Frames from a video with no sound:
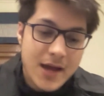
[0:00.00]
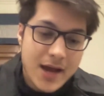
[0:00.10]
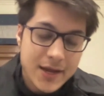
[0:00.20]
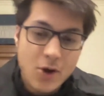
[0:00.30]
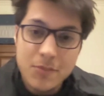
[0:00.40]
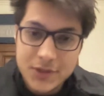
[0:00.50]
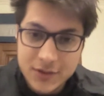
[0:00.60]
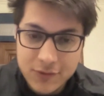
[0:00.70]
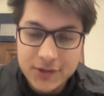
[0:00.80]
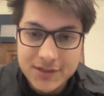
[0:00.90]
I
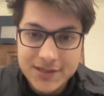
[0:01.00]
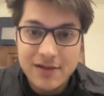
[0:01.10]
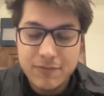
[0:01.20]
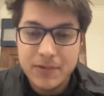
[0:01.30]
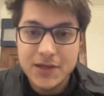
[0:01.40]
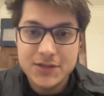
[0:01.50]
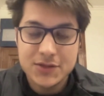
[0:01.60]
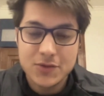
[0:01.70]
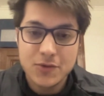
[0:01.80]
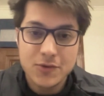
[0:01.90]
opted for the
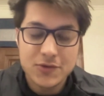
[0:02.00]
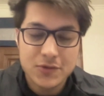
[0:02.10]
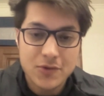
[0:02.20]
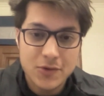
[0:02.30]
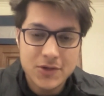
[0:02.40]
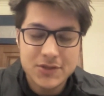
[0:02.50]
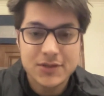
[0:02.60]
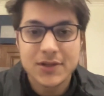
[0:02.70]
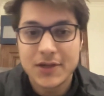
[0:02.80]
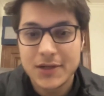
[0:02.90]
self-paced course,
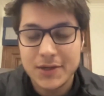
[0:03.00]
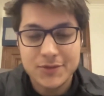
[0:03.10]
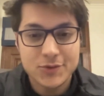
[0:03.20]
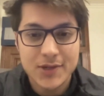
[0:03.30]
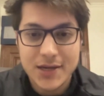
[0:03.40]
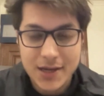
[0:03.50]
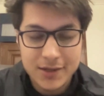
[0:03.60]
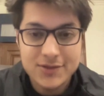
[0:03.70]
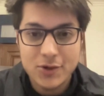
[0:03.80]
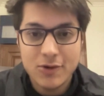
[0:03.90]
that I
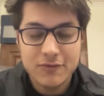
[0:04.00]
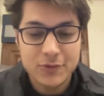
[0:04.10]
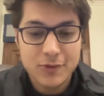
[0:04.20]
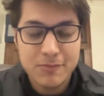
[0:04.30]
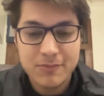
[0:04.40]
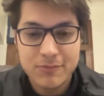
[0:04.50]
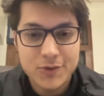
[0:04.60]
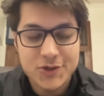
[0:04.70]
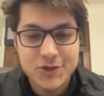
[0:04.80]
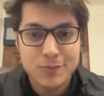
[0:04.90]
can sort of
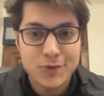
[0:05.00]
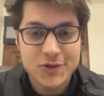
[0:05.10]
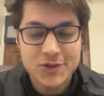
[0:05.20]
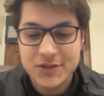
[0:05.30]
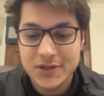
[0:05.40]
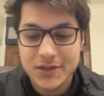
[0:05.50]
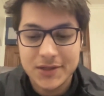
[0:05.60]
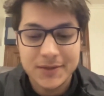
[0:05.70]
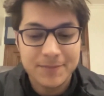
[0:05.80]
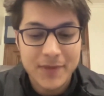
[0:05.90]
push
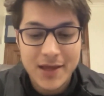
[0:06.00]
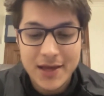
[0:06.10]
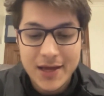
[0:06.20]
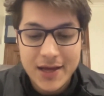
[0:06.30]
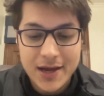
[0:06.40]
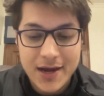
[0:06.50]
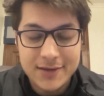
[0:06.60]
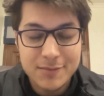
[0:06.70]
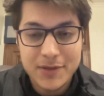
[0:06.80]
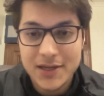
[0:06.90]
at
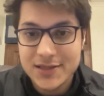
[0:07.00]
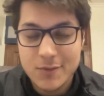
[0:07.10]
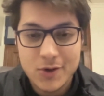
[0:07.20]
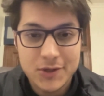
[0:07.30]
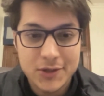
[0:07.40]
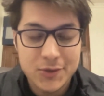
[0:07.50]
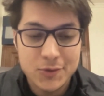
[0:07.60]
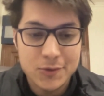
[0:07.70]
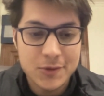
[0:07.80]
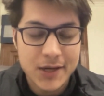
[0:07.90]
the pace I wanted
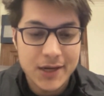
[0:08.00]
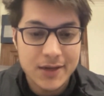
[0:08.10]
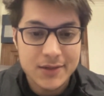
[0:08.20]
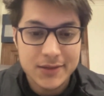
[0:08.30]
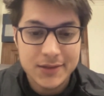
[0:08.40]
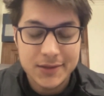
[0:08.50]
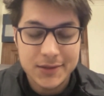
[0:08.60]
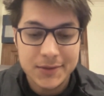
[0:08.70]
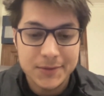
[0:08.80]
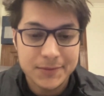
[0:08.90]
to, and